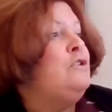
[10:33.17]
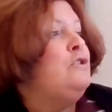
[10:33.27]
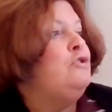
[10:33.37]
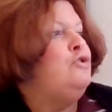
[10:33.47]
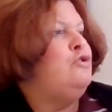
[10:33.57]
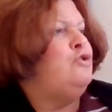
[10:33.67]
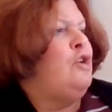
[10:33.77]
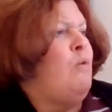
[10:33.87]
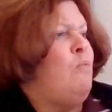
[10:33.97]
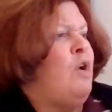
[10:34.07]

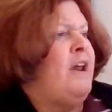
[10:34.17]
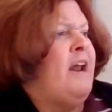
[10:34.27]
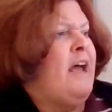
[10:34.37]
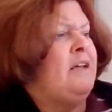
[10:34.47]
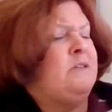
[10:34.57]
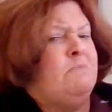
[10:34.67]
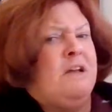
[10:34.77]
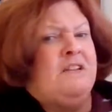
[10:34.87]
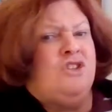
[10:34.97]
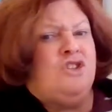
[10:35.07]
Someone has
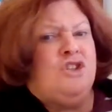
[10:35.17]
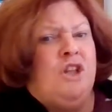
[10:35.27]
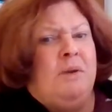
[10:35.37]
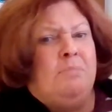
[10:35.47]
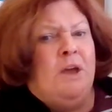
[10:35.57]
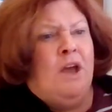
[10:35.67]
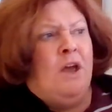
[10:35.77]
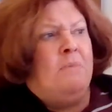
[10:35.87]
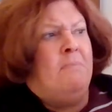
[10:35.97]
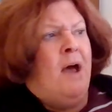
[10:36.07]
been sleeping
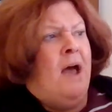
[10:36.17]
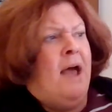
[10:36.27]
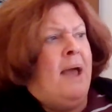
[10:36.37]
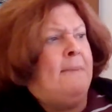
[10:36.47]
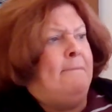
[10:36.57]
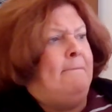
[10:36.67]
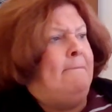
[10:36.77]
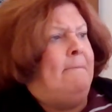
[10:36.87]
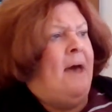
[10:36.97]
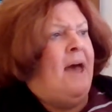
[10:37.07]
in my
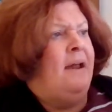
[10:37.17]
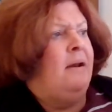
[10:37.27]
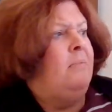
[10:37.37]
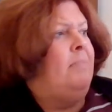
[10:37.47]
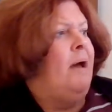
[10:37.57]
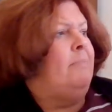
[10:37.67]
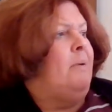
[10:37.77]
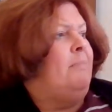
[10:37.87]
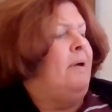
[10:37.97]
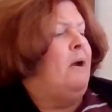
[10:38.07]
bed,
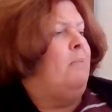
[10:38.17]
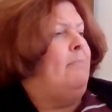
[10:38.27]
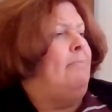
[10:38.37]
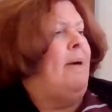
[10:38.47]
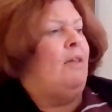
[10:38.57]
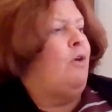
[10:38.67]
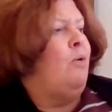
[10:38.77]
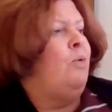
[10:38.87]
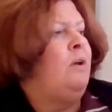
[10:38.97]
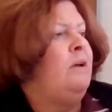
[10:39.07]
Papa Bear
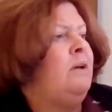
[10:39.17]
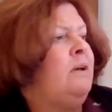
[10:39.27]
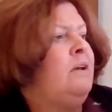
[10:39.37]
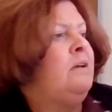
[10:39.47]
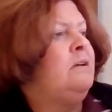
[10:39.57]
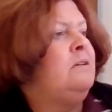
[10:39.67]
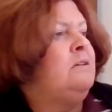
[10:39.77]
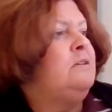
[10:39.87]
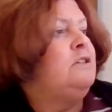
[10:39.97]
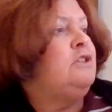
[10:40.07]
bellowed.
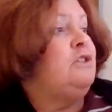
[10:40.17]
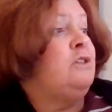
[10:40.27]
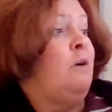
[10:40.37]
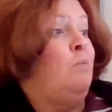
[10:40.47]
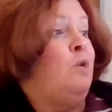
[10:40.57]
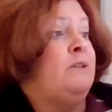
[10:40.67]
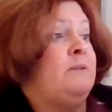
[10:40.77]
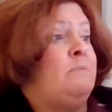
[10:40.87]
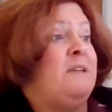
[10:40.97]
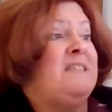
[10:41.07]

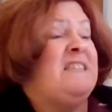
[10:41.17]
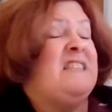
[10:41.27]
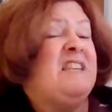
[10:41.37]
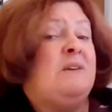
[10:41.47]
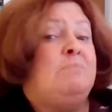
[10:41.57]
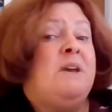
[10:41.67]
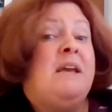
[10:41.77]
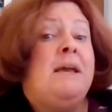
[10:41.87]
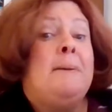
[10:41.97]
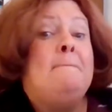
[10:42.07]
Someone's been sleeping
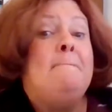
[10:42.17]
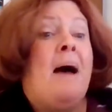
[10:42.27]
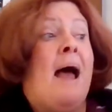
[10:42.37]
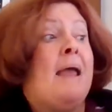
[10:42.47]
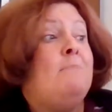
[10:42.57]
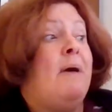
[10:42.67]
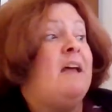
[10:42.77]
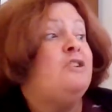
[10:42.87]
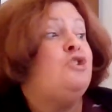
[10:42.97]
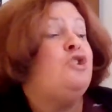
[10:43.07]
in my
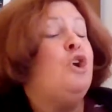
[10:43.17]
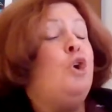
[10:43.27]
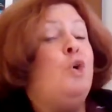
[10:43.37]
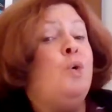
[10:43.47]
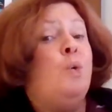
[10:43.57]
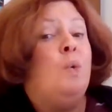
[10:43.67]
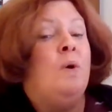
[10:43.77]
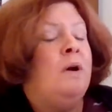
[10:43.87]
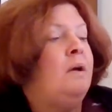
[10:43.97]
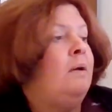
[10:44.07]
bed too,
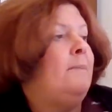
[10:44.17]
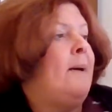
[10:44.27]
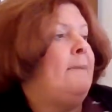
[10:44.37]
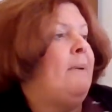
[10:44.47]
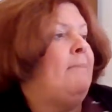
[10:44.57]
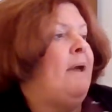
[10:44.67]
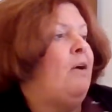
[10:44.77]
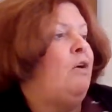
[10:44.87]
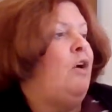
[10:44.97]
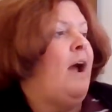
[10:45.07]
Mama
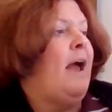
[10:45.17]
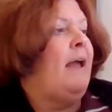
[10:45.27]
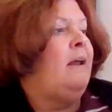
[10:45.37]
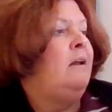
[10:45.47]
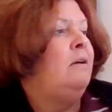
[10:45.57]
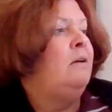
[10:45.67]
Bear cried.